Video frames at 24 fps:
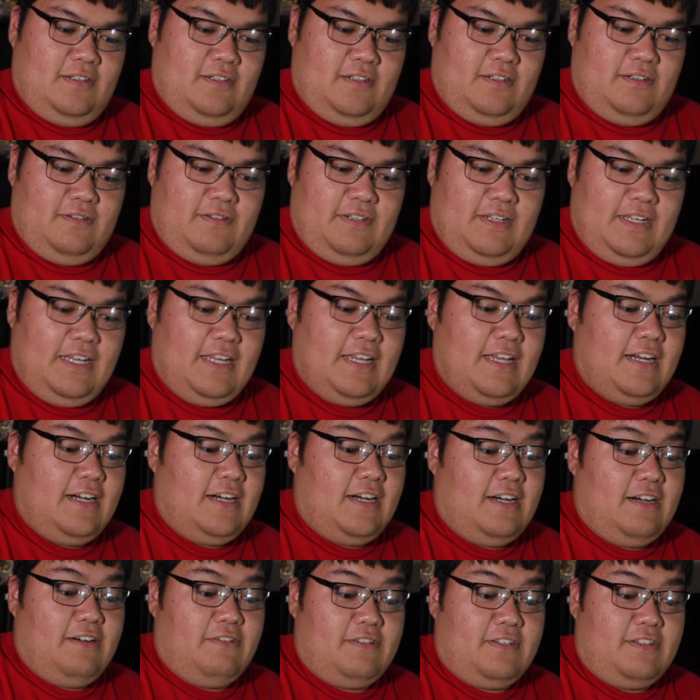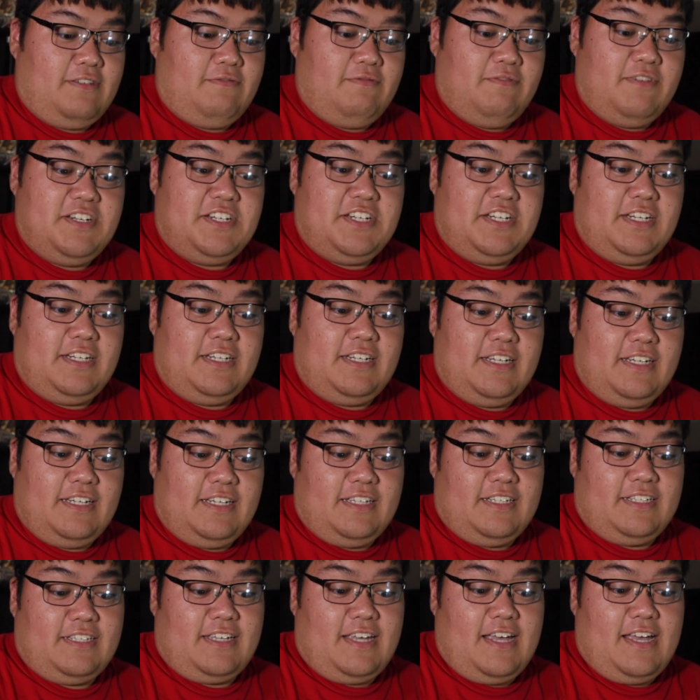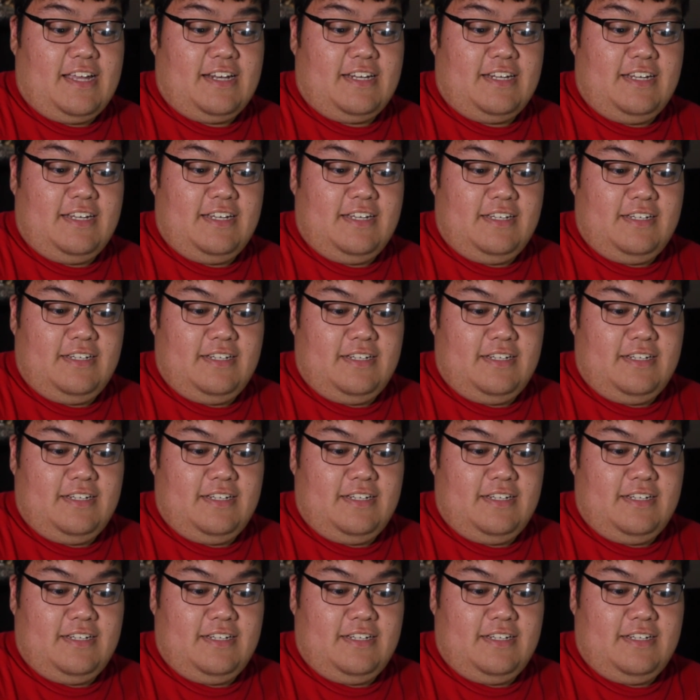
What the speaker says: or we can get our Regigigas candy,